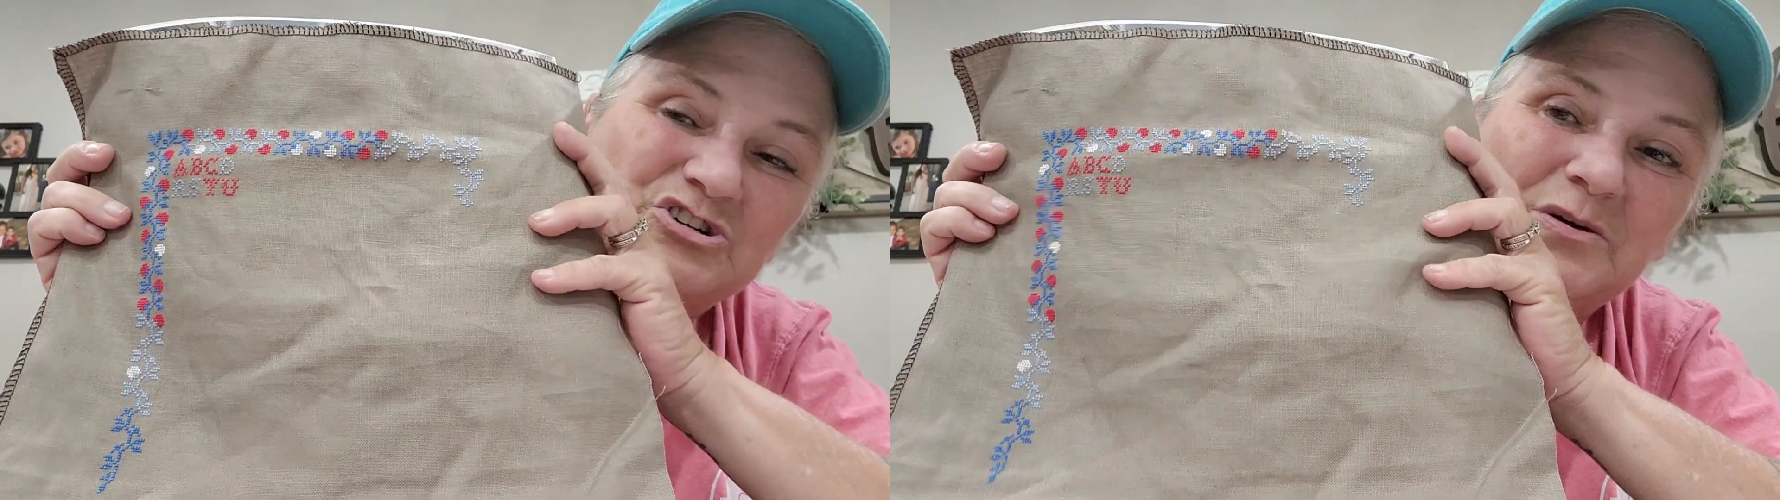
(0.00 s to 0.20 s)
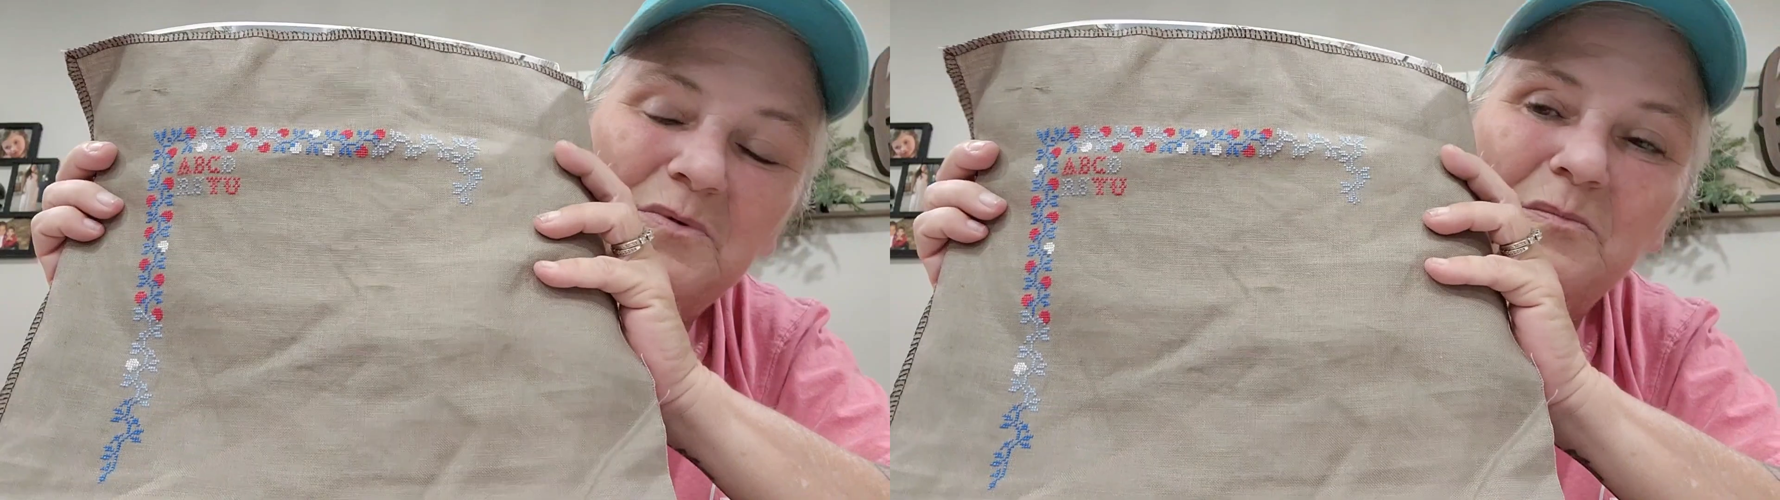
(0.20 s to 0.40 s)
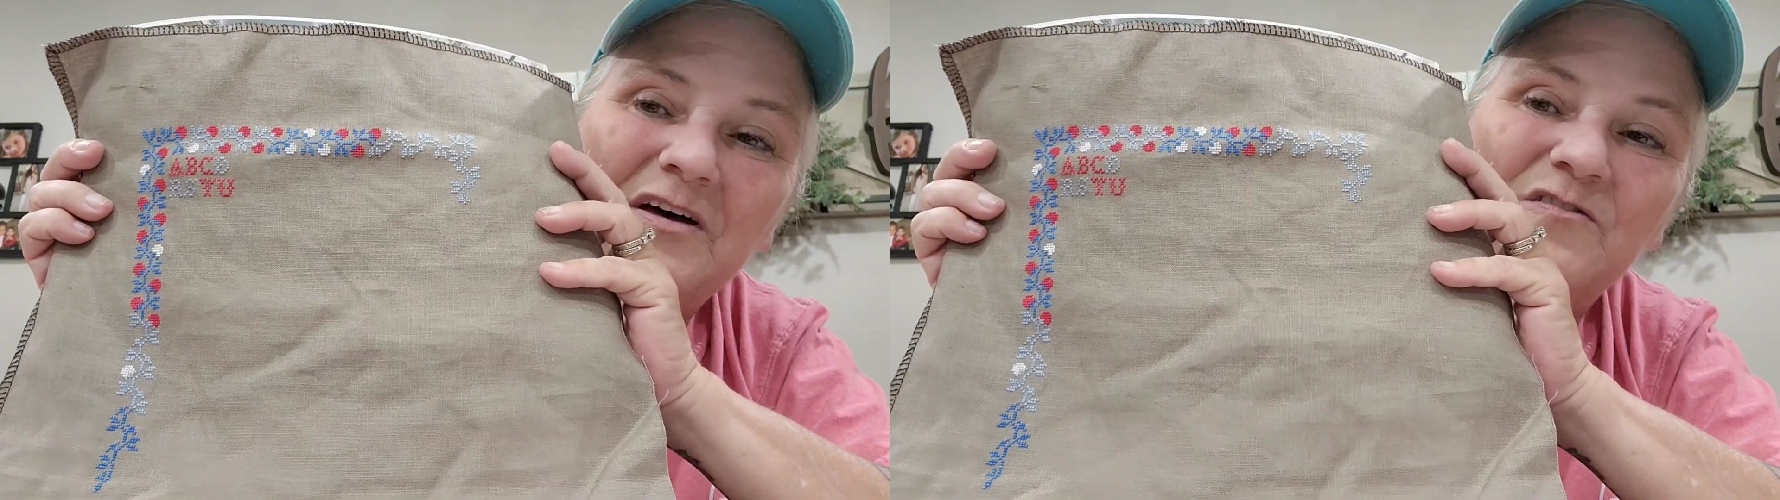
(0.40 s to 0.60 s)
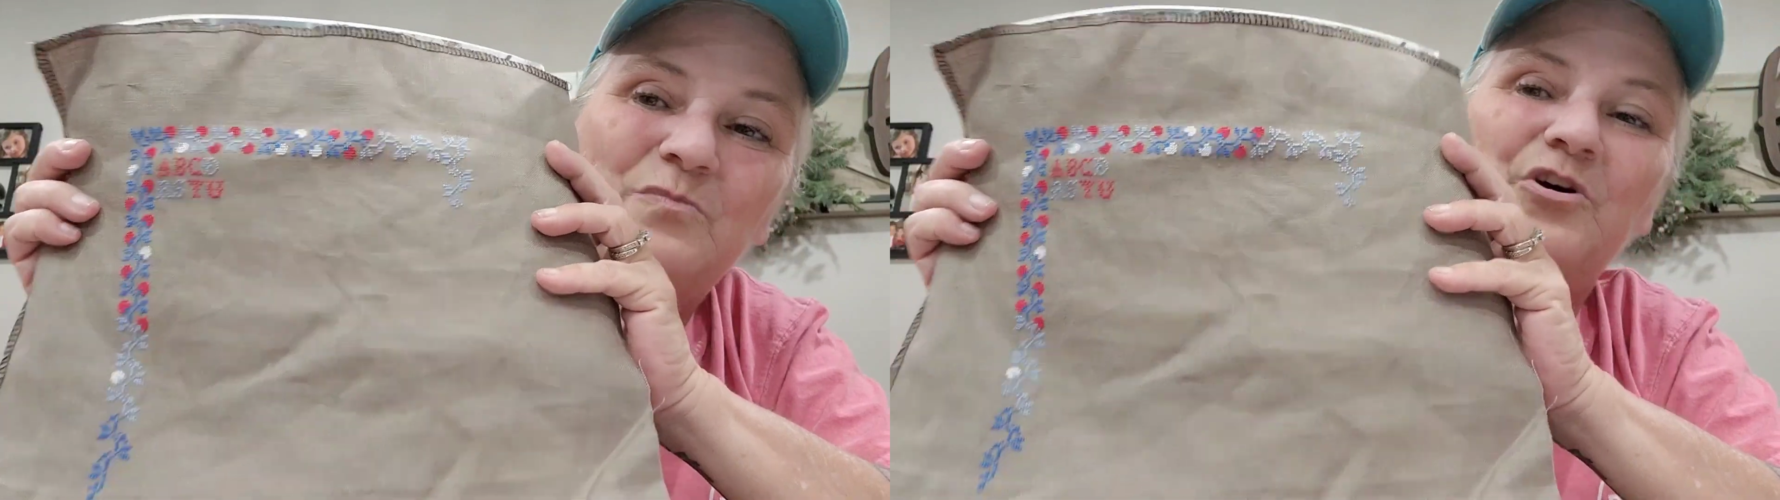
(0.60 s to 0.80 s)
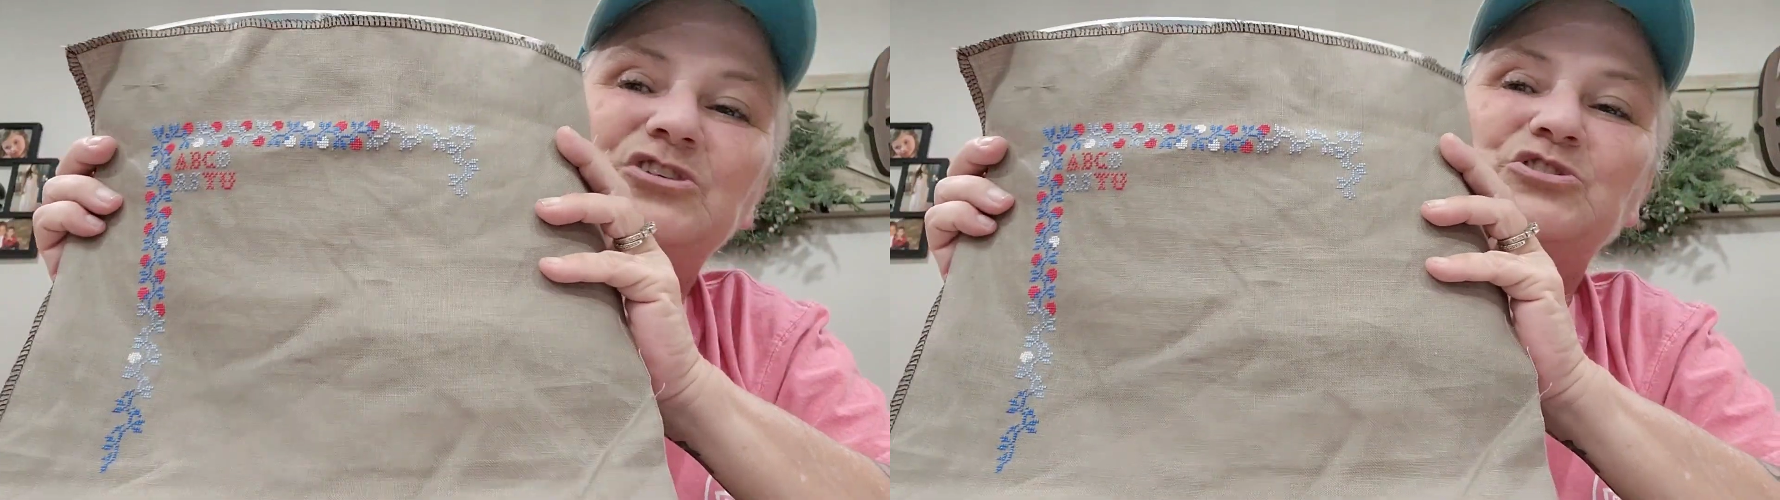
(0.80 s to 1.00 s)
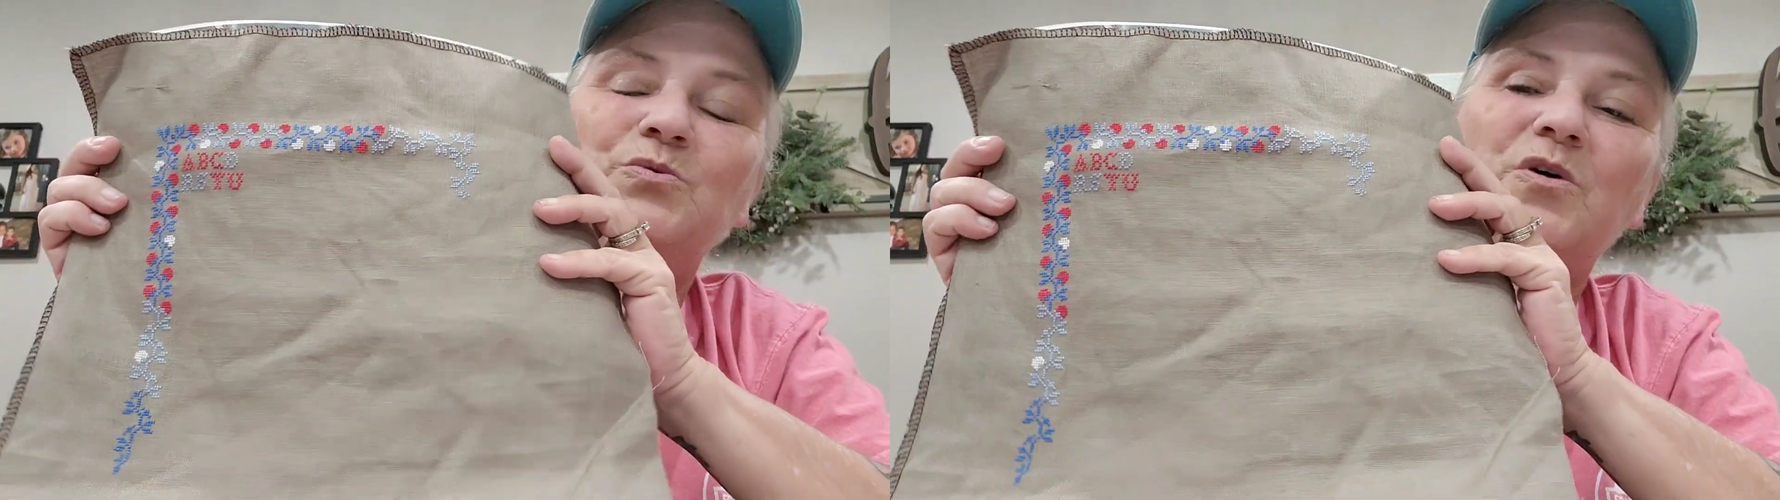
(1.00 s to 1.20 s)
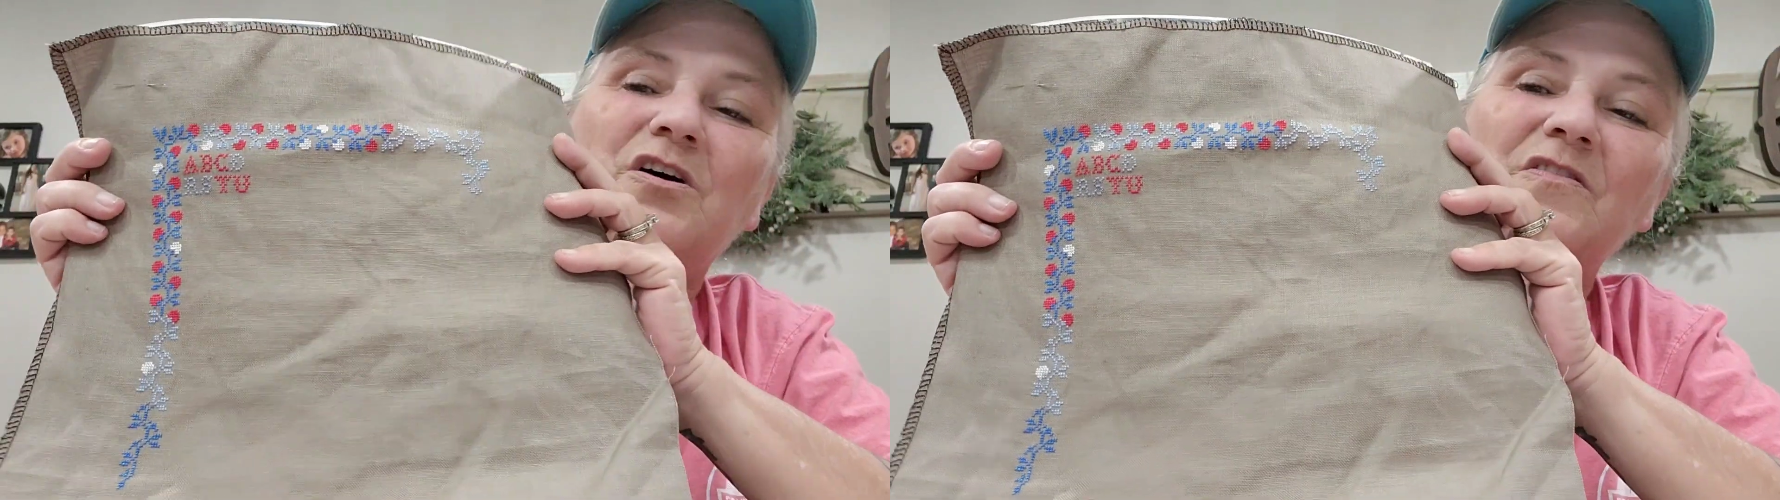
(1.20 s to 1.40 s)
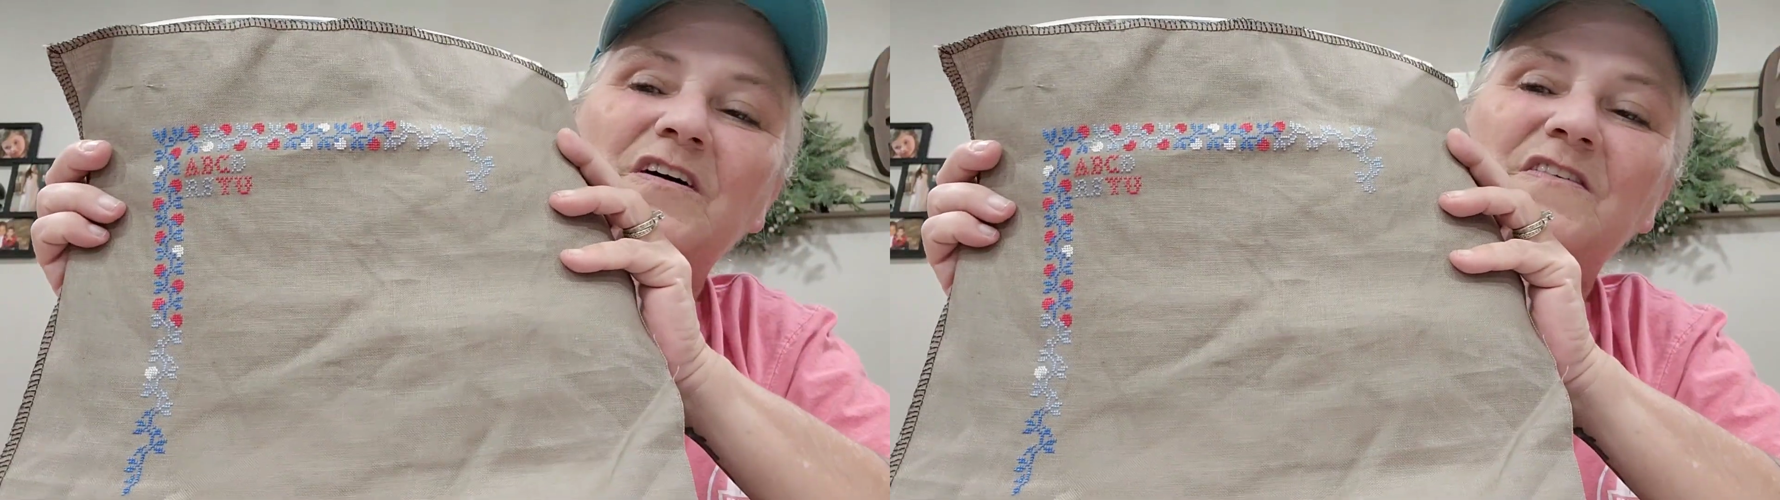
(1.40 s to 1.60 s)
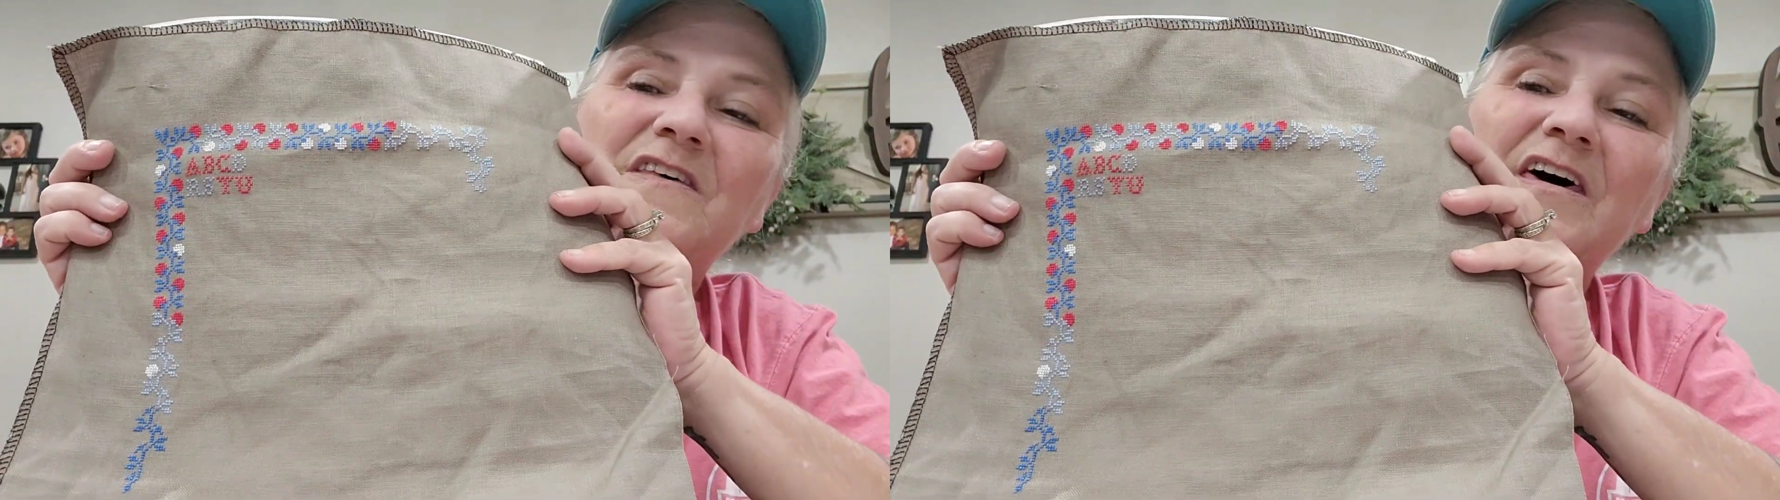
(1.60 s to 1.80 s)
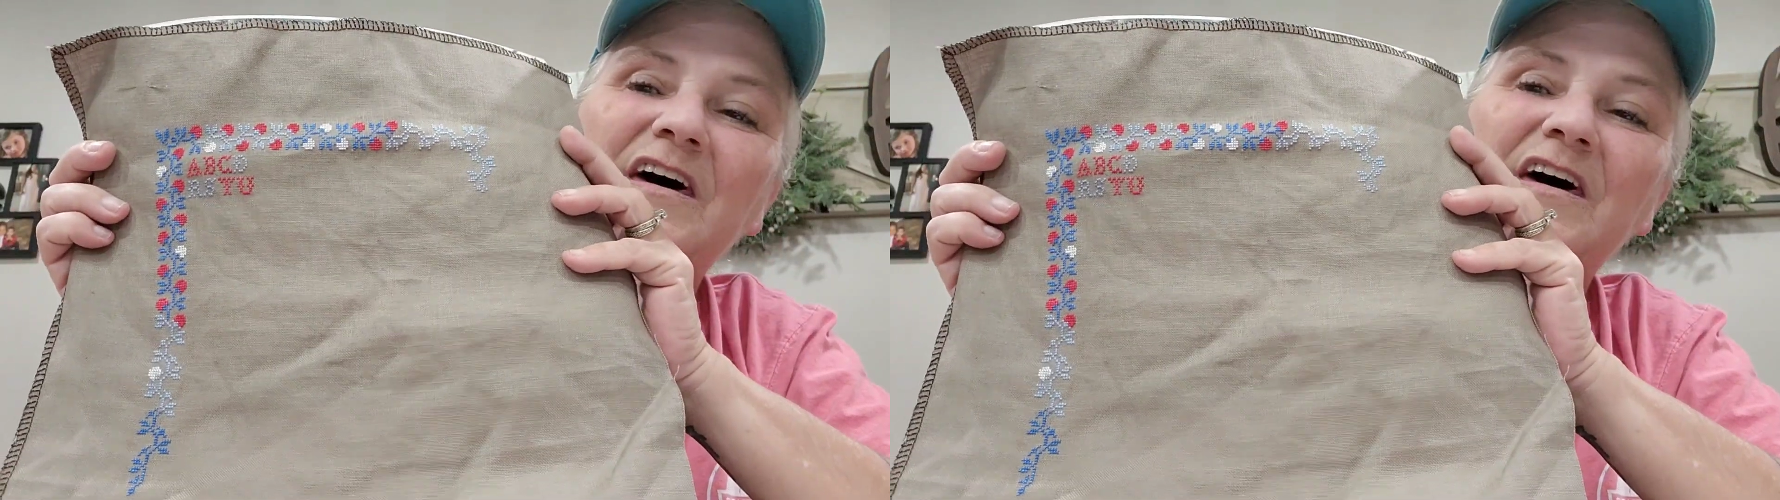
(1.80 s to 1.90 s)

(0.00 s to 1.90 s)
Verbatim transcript: She can be my inspiration to work on this.